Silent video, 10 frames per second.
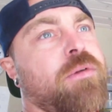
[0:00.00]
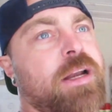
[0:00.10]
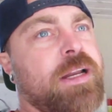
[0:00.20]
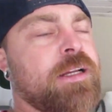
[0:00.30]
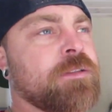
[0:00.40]

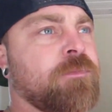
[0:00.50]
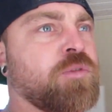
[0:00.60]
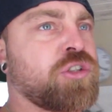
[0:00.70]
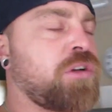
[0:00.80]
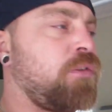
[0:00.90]
really
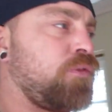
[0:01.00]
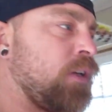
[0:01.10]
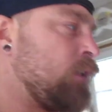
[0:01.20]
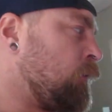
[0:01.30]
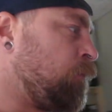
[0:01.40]

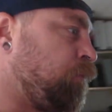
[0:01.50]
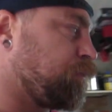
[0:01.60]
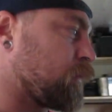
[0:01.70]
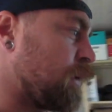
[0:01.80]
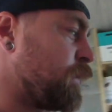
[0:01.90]
soft.
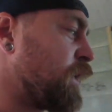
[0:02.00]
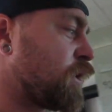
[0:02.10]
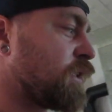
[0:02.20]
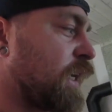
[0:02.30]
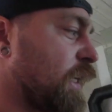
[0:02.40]
I mean, you
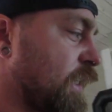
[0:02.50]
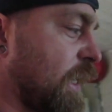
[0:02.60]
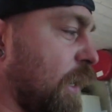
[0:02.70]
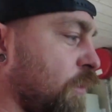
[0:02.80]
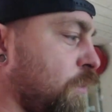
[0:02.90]
can take a
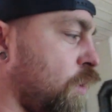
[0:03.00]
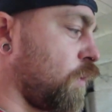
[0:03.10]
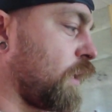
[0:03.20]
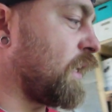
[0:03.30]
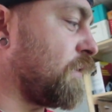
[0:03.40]
deck out of the
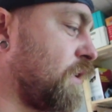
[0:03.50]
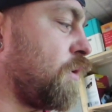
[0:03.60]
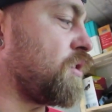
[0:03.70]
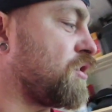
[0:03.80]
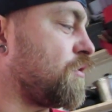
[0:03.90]
mold, and even
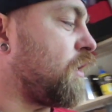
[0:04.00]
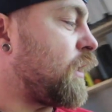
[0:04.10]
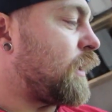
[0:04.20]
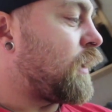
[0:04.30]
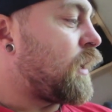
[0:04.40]
though it's
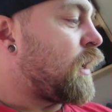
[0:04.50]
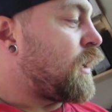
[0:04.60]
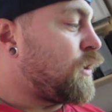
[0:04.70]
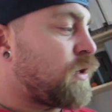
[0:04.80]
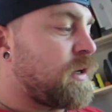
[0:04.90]
dry,
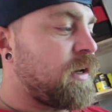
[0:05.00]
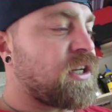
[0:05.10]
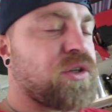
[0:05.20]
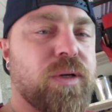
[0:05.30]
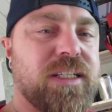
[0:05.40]
you can
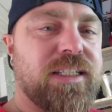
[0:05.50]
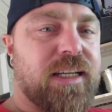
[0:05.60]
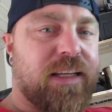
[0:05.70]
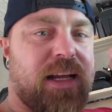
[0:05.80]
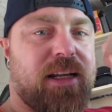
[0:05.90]
like twist
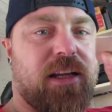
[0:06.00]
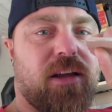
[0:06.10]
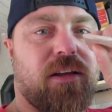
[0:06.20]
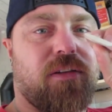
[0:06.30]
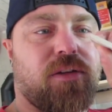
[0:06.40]
it, like
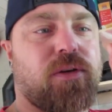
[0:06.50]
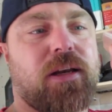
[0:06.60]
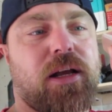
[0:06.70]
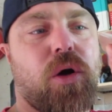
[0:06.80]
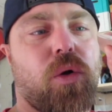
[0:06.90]
you can
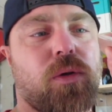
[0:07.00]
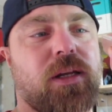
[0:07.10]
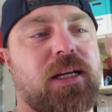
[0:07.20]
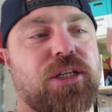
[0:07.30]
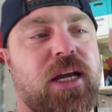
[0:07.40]
like hold
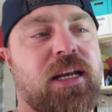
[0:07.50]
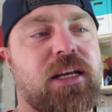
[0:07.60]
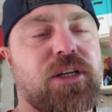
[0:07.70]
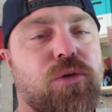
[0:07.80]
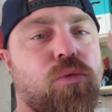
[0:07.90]
in each end
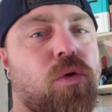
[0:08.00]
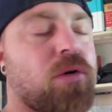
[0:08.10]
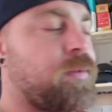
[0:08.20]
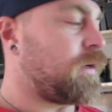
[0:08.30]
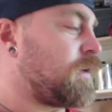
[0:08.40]
and you can
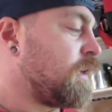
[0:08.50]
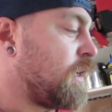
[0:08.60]
warp it,